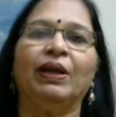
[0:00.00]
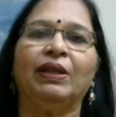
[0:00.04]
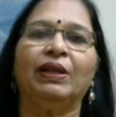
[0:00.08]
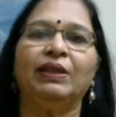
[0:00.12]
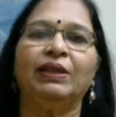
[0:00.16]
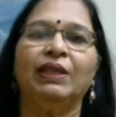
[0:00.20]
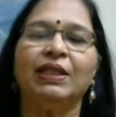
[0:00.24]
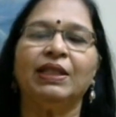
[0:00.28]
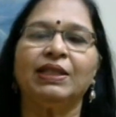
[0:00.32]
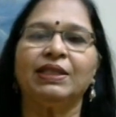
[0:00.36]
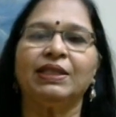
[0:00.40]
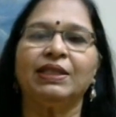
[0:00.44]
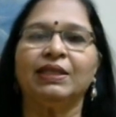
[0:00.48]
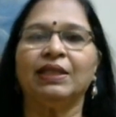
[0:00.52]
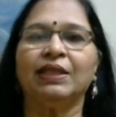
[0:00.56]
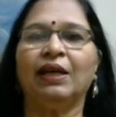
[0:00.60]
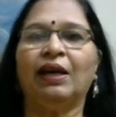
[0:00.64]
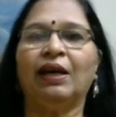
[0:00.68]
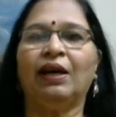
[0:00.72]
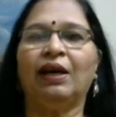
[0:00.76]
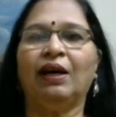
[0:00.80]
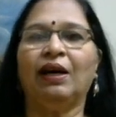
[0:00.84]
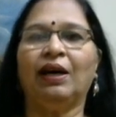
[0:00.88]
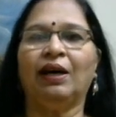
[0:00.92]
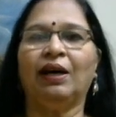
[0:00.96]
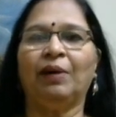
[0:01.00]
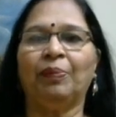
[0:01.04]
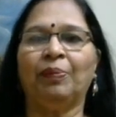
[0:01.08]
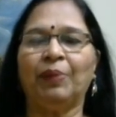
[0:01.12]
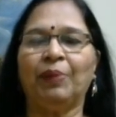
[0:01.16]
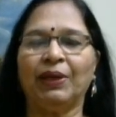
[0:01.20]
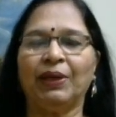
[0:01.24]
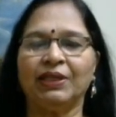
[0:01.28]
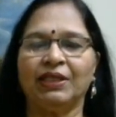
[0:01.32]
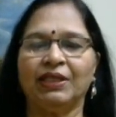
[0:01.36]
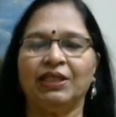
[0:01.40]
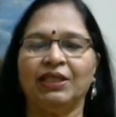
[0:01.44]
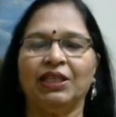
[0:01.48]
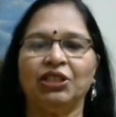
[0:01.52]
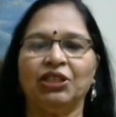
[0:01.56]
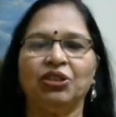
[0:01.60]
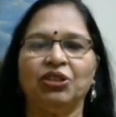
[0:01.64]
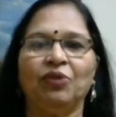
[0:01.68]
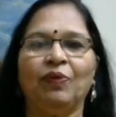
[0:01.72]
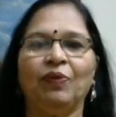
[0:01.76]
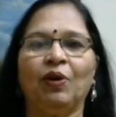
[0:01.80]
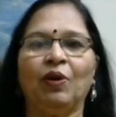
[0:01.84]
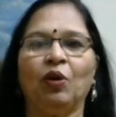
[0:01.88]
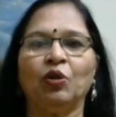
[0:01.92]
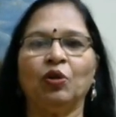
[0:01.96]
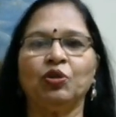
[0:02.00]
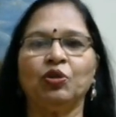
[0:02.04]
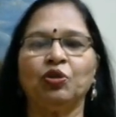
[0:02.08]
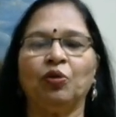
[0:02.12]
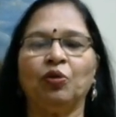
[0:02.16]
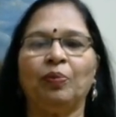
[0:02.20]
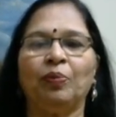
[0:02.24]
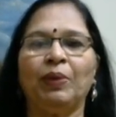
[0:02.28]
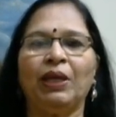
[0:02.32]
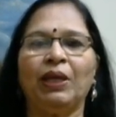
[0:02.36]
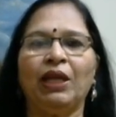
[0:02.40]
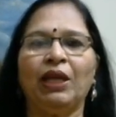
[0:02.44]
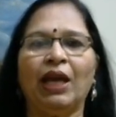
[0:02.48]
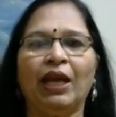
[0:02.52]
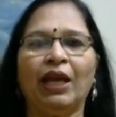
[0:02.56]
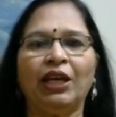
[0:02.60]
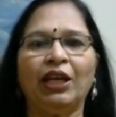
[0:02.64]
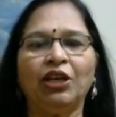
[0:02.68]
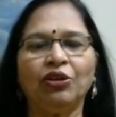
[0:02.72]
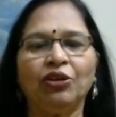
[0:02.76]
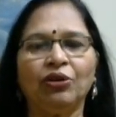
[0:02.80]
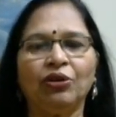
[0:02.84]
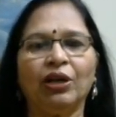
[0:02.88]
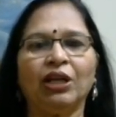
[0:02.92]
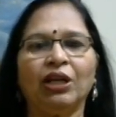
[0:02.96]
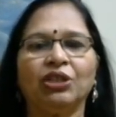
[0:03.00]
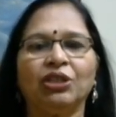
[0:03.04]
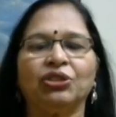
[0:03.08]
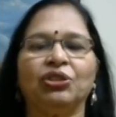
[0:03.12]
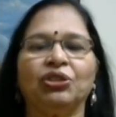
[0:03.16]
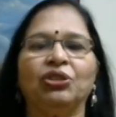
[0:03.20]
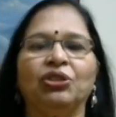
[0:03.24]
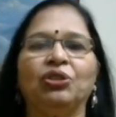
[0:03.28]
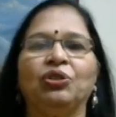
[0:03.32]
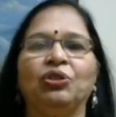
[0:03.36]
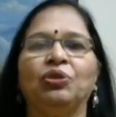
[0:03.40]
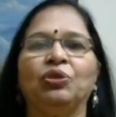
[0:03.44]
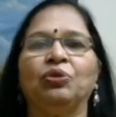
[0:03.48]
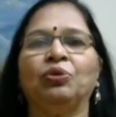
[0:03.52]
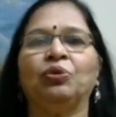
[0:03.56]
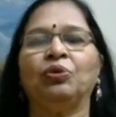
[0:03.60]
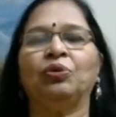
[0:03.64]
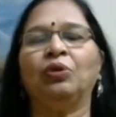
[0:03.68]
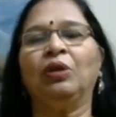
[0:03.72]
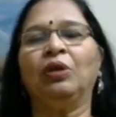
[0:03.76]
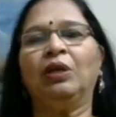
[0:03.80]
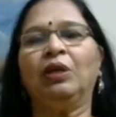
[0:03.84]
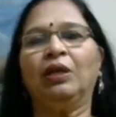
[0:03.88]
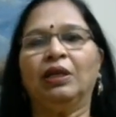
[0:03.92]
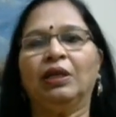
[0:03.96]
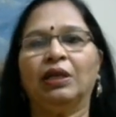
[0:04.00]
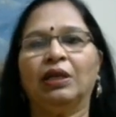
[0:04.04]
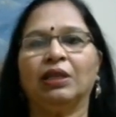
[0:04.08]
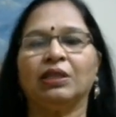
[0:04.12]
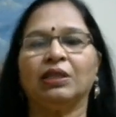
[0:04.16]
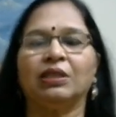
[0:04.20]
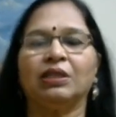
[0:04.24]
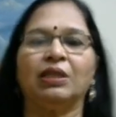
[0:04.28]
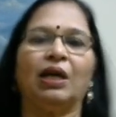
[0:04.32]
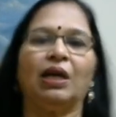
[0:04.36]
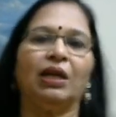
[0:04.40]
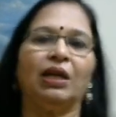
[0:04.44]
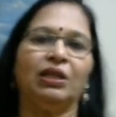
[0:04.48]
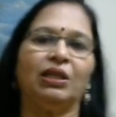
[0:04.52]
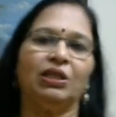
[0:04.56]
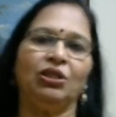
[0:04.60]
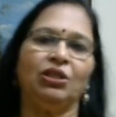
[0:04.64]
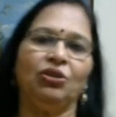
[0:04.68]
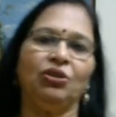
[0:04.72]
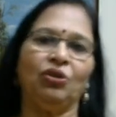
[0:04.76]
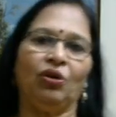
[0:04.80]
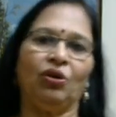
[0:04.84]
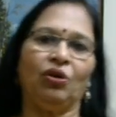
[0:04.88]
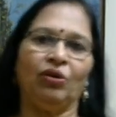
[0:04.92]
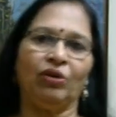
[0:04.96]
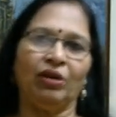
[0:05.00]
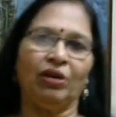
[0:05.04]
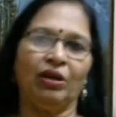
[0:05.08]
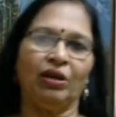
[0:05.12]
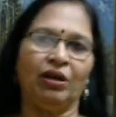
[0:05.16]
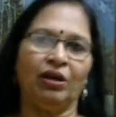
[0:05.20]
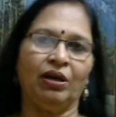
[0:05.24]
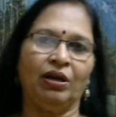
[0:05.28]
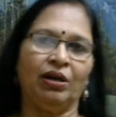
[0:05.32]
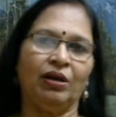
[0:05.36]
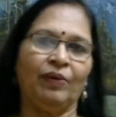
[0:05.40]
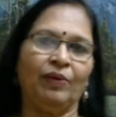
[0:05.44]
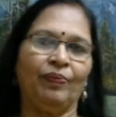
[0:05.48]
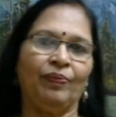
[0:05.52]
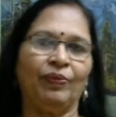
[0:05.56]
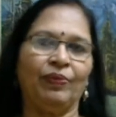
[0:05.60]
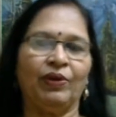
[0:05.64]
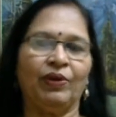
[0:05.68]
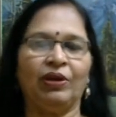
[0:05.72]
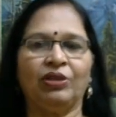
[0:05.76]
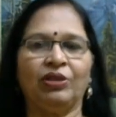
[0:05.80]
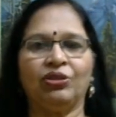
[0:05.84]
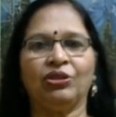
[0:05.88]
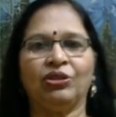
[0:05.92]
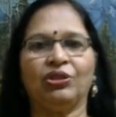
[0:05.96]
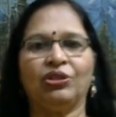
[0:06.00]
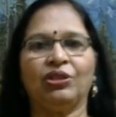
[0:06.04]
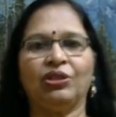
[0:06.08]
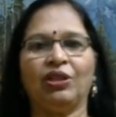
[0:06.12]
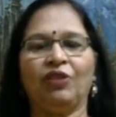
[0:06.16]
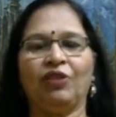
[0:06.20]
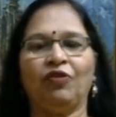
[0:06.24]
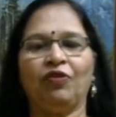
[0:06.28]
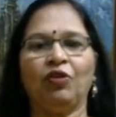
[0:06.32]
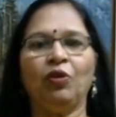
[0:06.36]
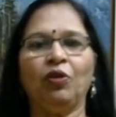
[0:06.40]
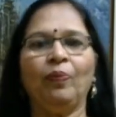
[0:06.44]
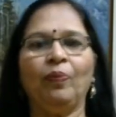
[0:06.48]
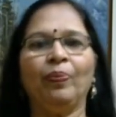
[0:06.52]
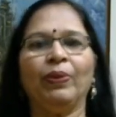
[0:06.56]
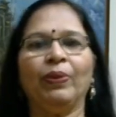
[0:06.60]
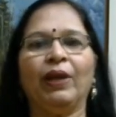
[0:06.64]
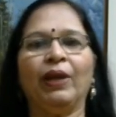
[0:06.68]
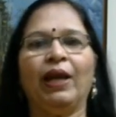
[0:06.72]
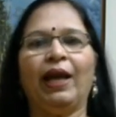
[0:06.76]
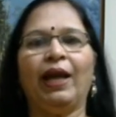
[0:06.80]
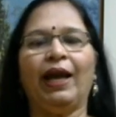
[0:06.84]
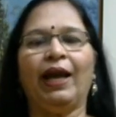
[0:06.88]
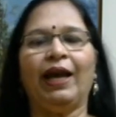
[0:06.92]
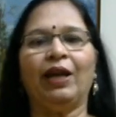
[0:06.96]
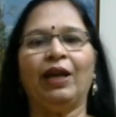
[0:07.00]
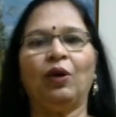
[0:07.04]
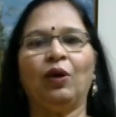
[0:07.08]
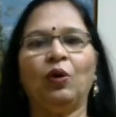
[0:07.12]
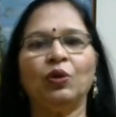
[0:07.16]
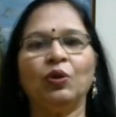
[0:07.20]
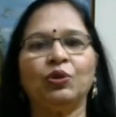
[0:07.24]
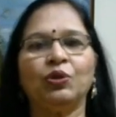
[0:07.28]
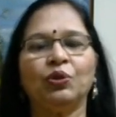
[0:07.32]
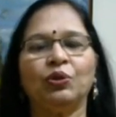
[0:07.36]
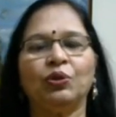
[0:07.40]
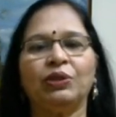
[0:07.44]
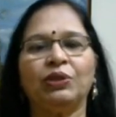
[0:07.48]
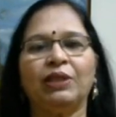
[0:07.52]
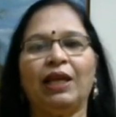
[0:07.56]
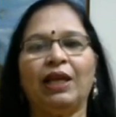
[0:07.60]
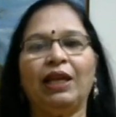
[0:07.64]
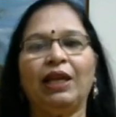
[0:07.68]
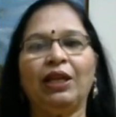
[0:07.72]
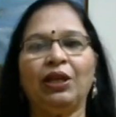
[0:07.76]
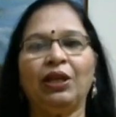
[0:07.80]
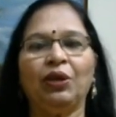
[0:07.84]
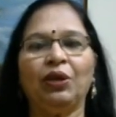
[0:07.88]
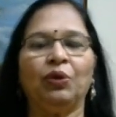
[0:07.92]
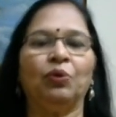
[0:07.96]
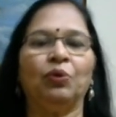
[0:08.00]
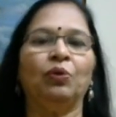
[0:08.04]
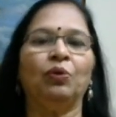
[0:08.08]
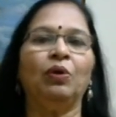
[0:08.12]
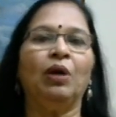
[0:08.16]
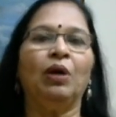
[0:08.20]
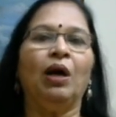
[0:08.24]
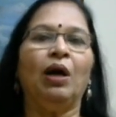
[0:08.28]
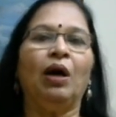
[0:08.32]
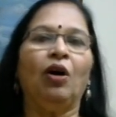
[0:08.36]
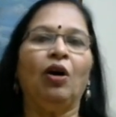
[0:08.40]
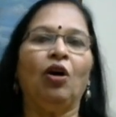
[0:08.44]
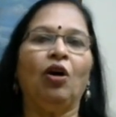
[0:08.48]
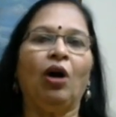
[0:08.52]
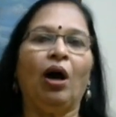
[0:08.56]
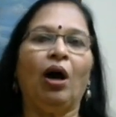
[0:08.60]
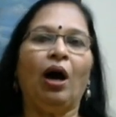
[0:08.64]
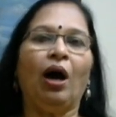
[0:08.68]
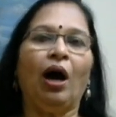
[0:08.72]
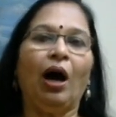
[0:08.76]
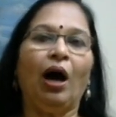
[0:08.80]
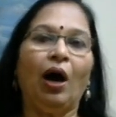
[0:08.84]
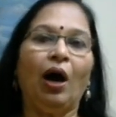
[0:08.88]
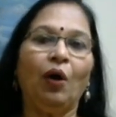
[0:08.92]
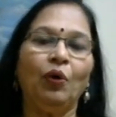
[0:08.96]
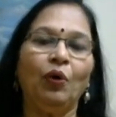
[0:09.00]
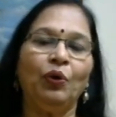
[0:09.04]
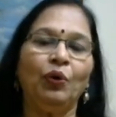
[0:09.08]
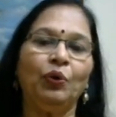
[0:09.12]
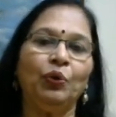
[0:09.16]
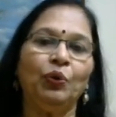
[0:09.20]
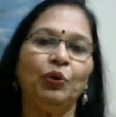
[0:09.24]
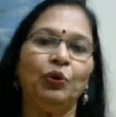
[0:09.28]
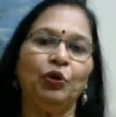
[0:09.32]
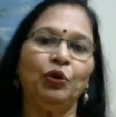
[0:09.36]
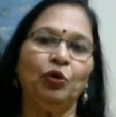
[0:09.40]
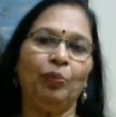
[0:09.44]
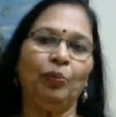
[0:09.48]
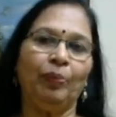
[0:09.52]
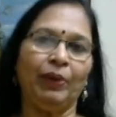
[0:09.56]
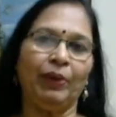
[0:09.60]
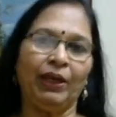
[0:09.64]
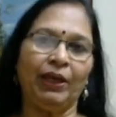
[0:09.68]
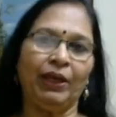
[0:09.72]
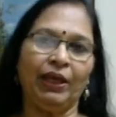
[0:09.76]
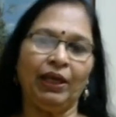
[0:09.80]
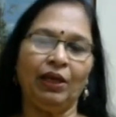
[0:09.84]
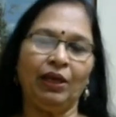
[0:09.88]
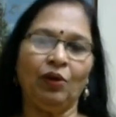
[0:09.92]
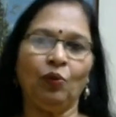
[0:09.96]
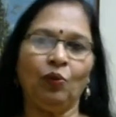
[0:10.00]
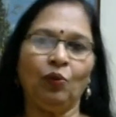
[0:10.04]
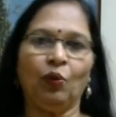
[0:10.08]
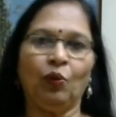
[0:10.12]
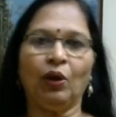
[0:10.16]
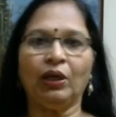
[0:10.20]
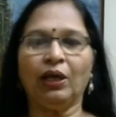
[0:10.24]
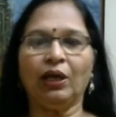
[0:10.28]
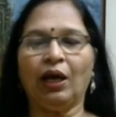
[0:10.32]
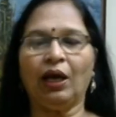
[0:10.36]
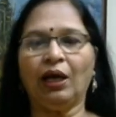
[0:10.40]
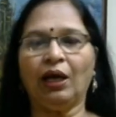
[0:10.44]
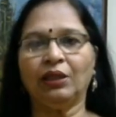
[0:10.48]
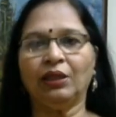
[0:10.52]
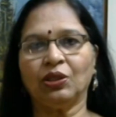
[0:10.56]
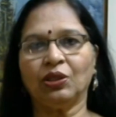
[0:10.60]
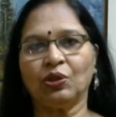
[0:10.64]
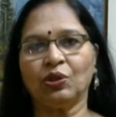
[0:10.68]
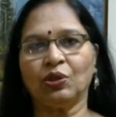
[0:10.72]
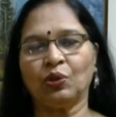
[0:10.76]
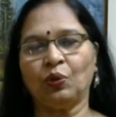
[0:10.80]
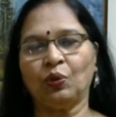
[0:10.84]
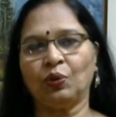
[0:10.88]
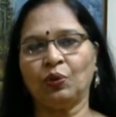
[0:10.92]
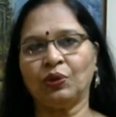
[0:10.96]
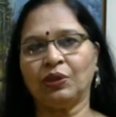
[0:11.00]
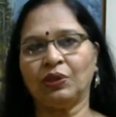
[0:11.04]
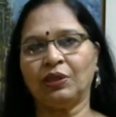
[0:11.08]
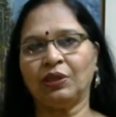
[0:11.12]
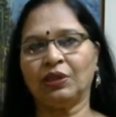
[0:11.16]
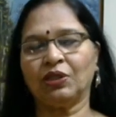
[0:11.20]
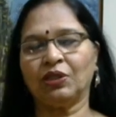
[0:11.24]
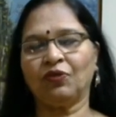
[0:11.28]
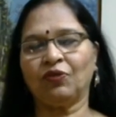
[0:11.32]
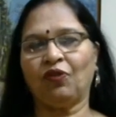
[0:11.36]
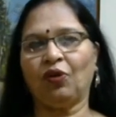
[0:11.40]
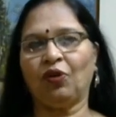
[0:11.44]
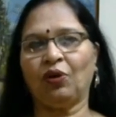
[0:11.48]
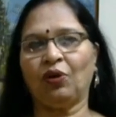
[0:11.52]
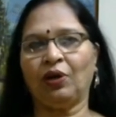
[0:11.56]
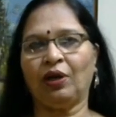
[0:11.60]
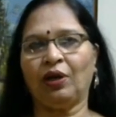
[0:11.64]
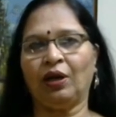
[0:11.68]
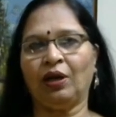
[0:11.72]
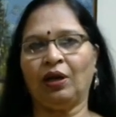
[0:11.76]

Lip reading: This presentation will also be an introduction to starting your literature review and also telling you how do you begin, what are the sources for